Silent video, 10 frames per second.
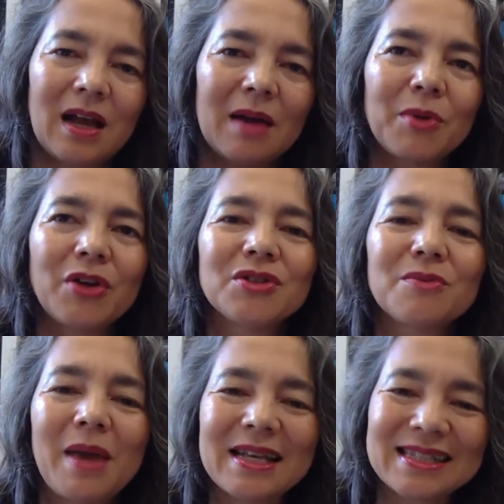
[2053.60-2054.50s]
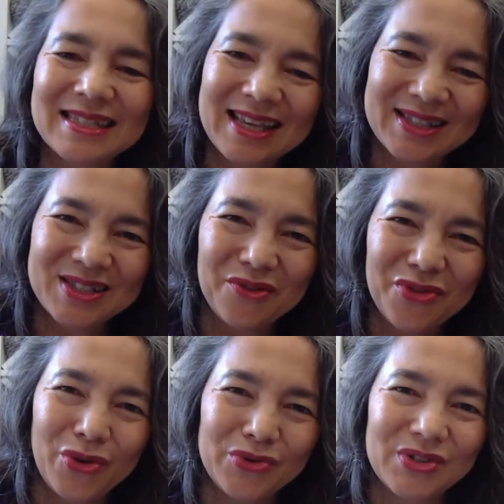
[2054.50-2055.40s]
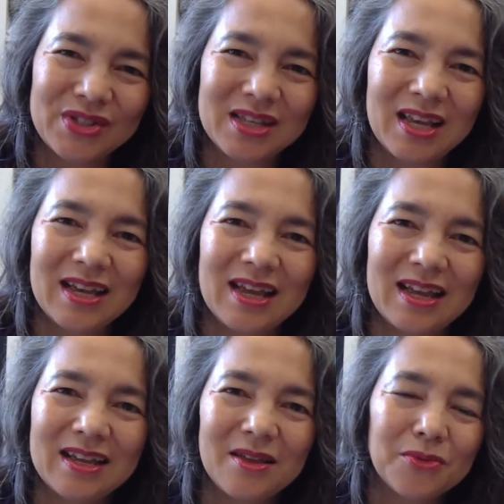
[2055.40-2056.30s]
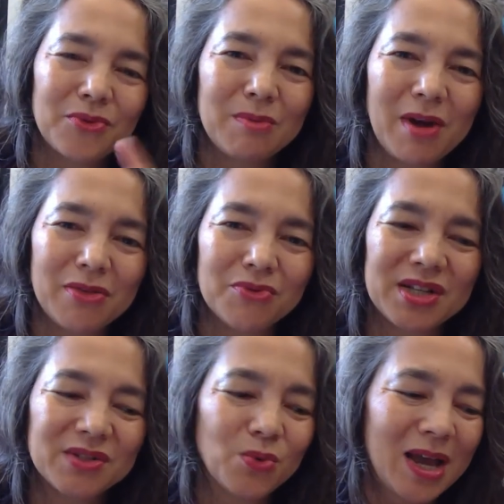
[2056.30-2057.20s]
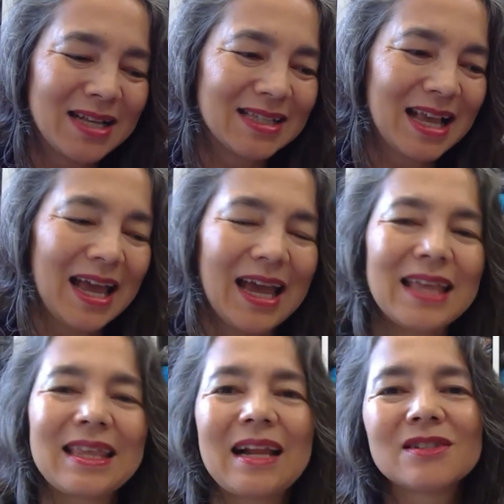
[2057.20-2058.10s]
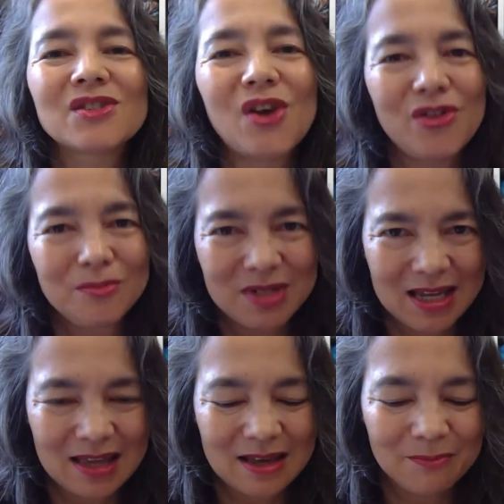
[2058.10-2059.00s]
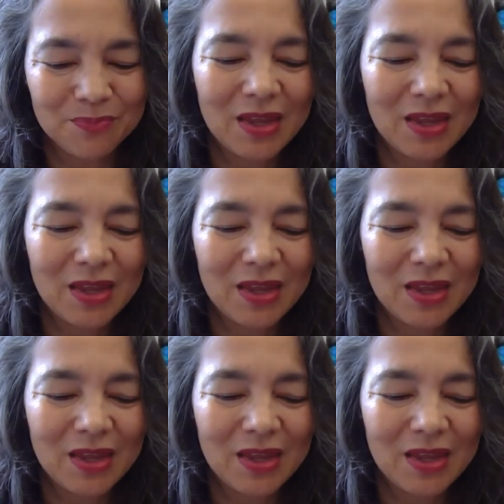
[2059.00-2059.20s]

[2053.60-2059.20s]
I'm going to make 6 of those 3x3 squares, and then I'll sew them together.